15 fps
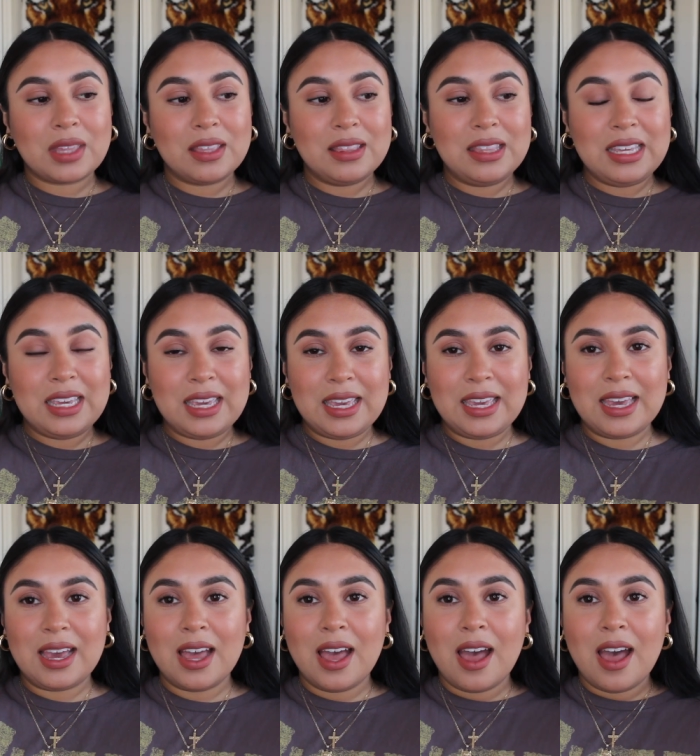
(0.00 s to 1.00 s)

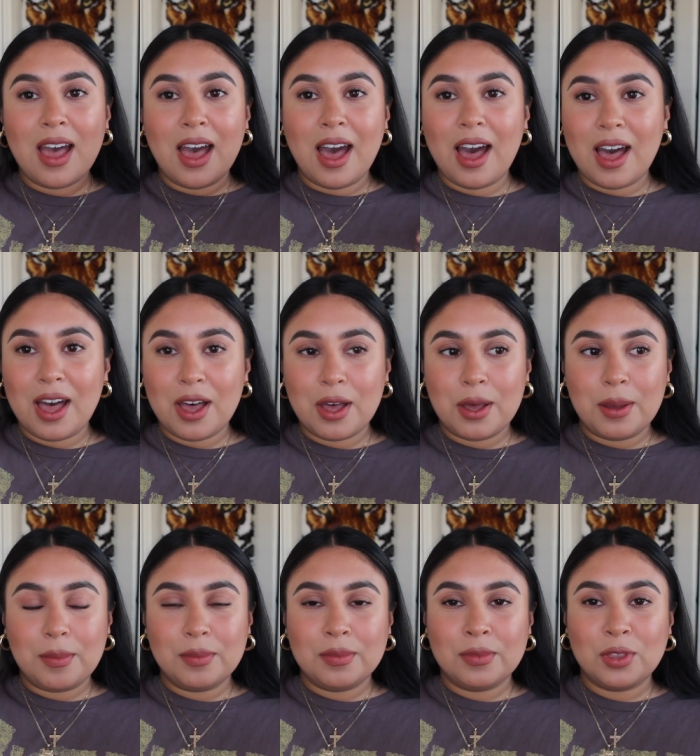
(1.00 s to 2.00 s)
the
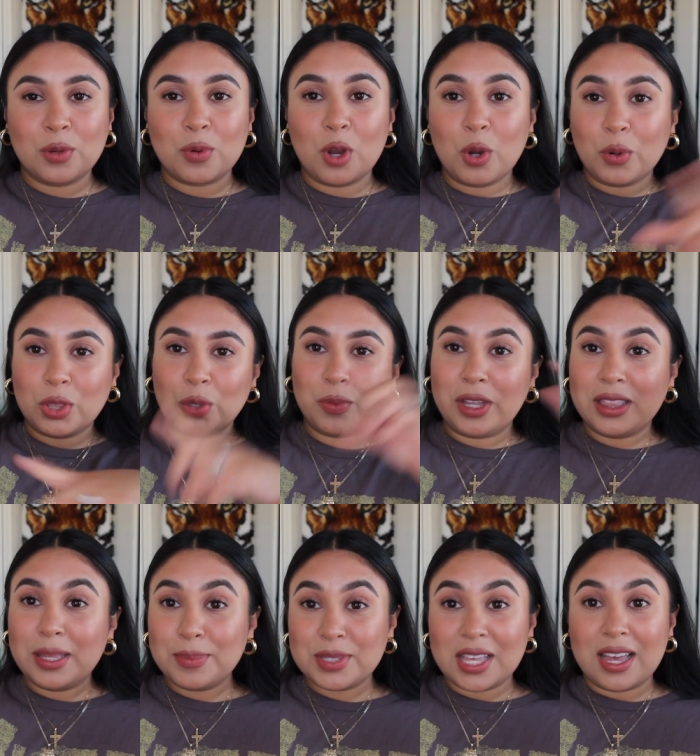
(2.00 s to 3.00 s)
um, the Rogue with the red
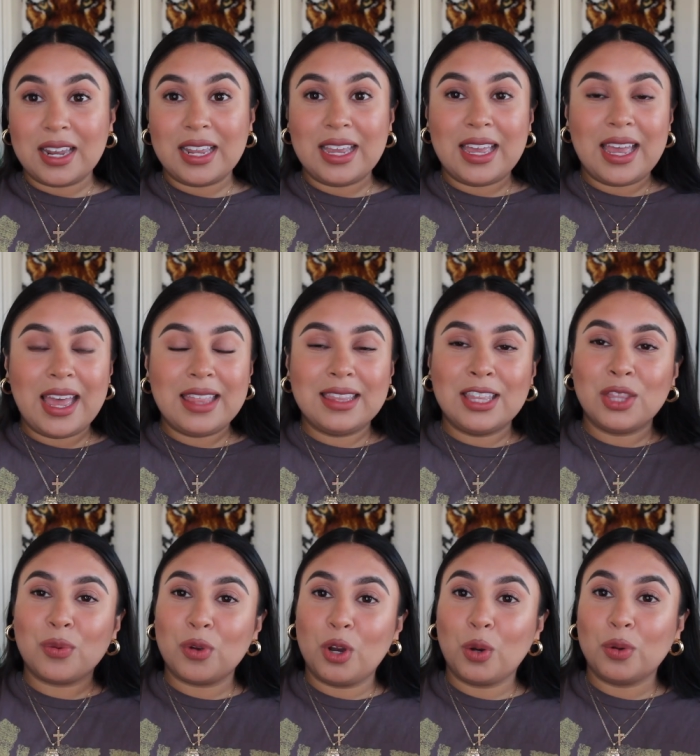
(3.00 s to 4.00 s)
lips on it, and then
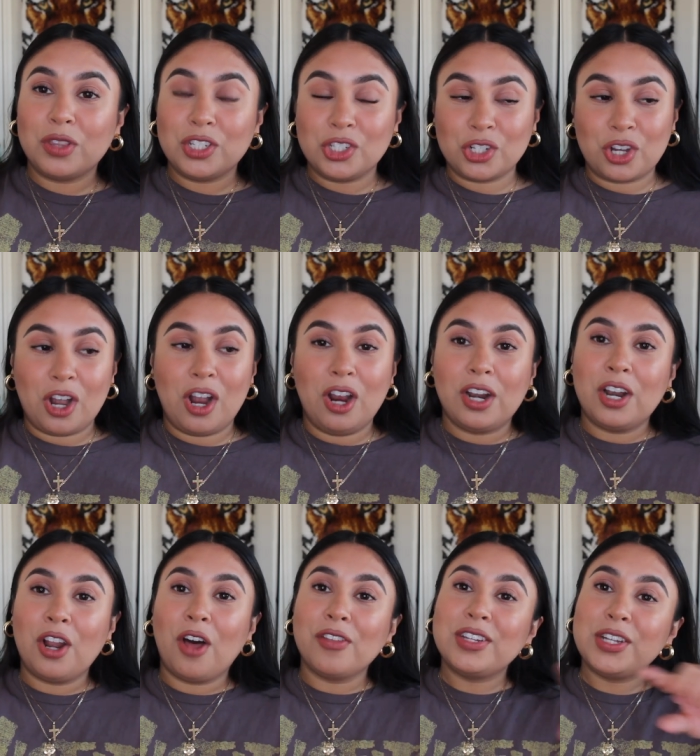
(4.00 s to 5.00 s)
the Rogue with the jacquard
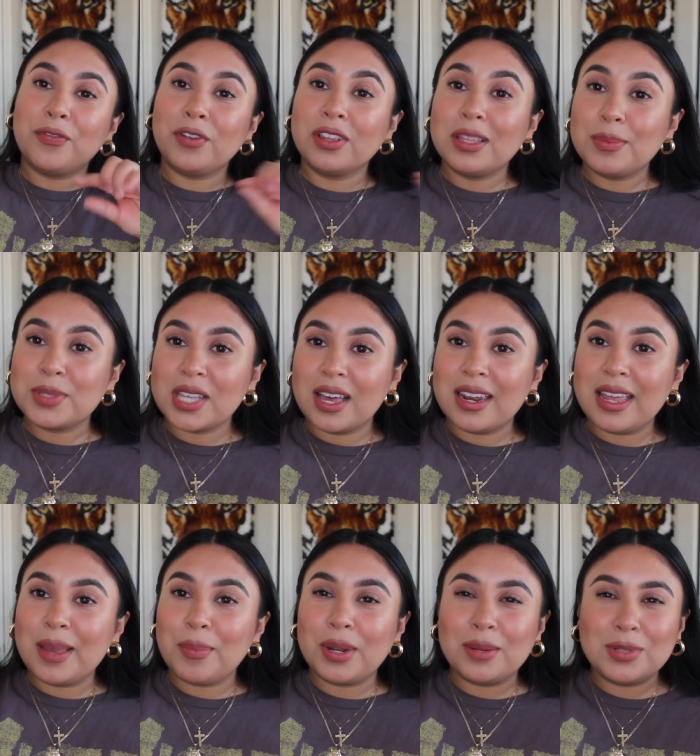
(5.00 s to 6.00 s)
and all the different lips on
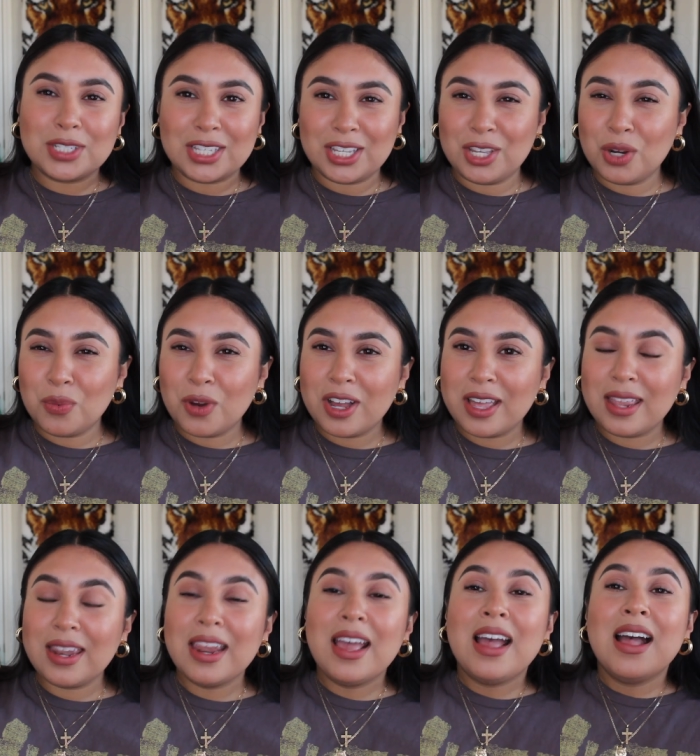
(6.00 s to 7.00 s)
it. But I'm just like, you know
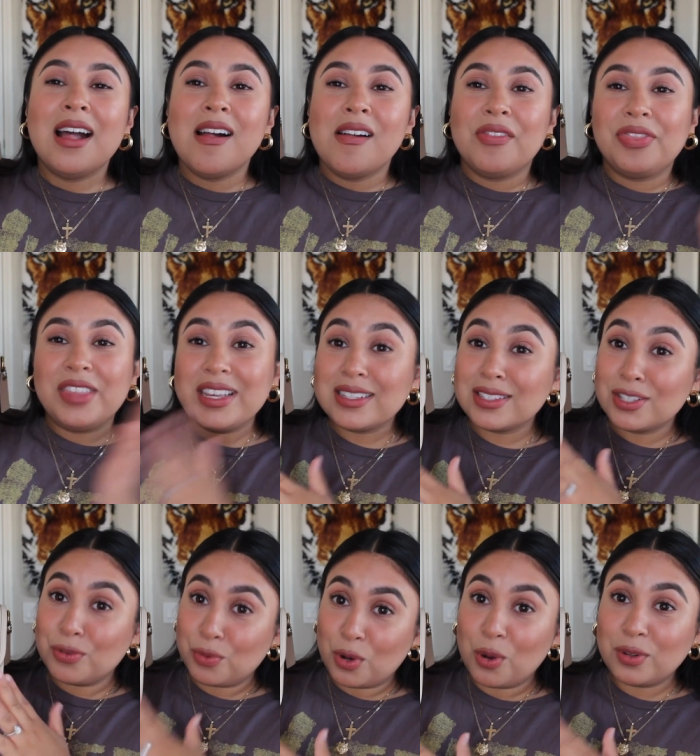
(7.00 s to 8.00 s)
what? This
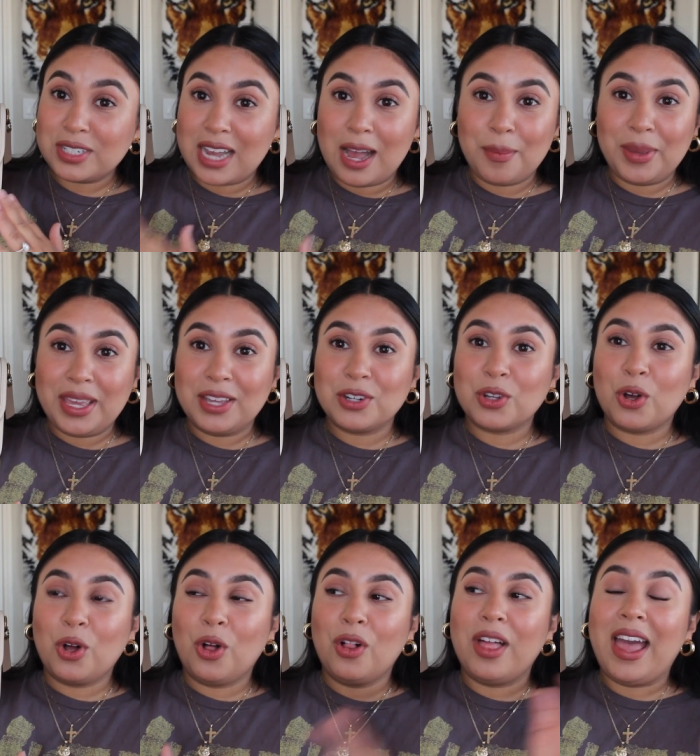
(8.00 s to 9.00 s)
Rogue top
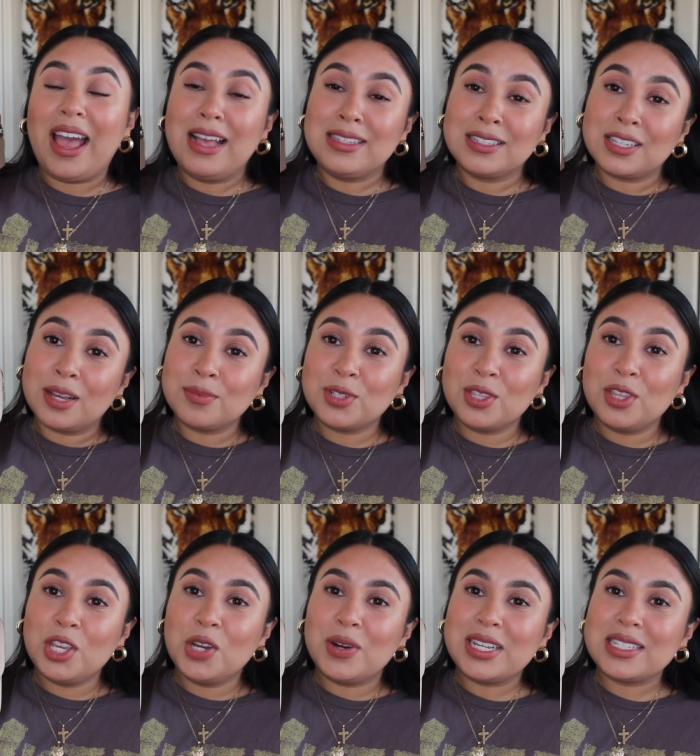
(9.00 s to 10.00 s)
handle hasn't come to the
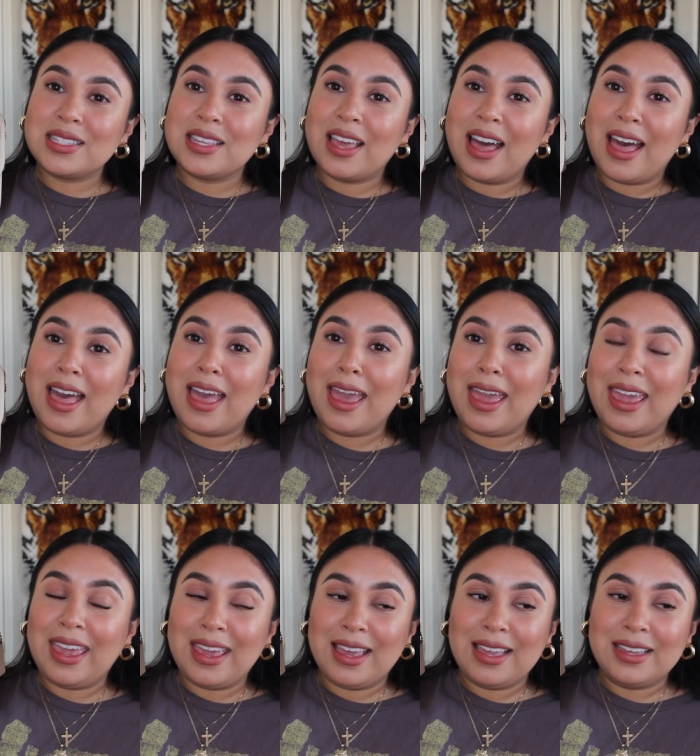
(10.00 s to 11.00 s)
U.S. yet,
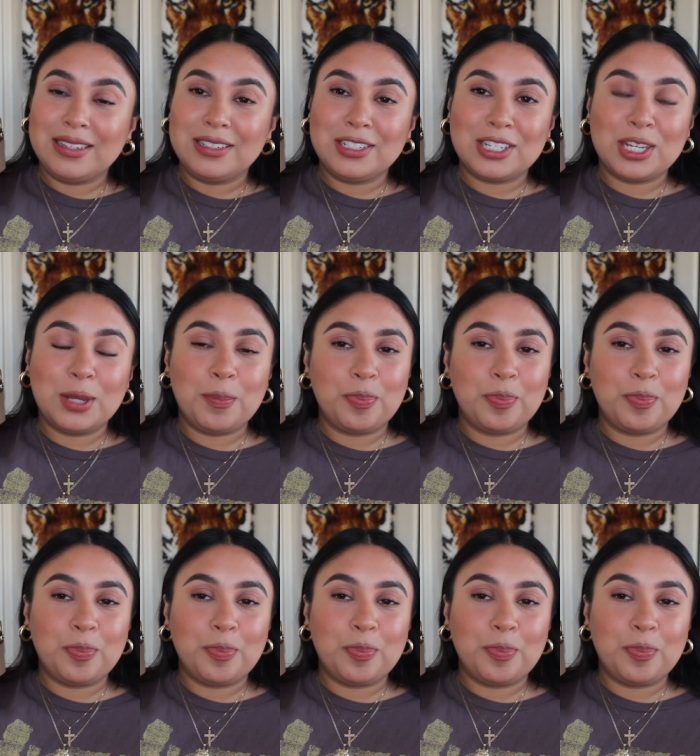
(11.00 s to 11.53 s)
and